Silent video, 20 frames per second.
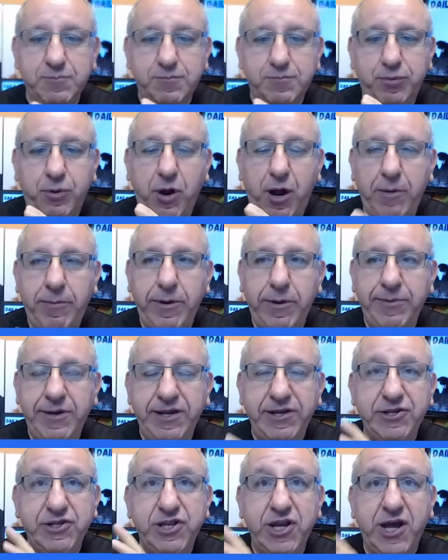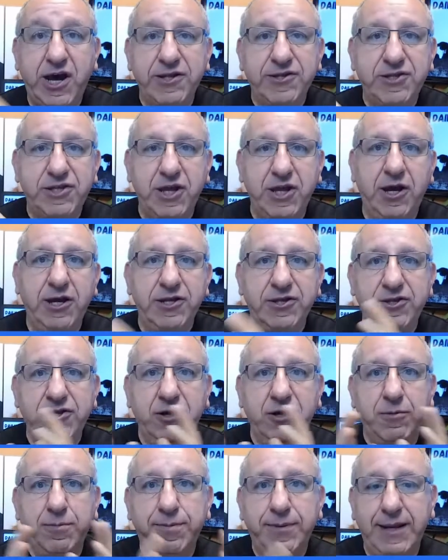probably not the
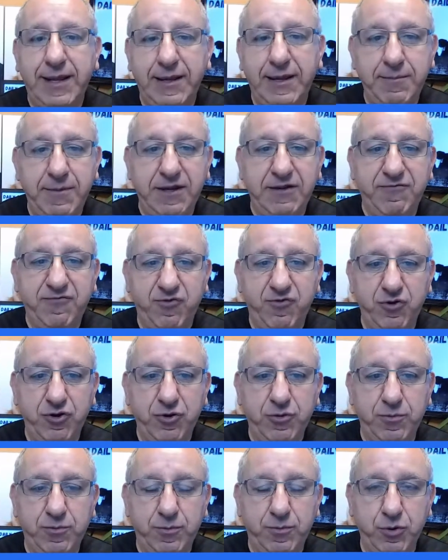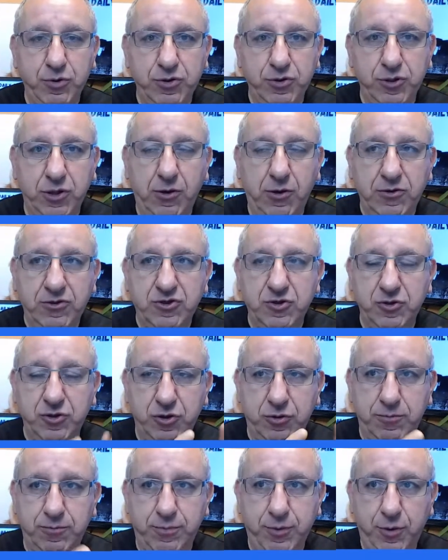ideal playmate for your bulldog. So
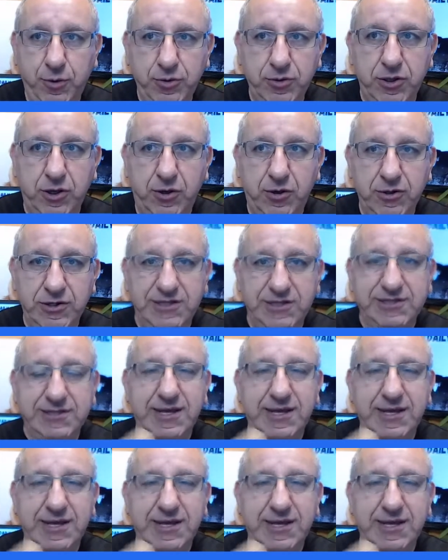your bulldog is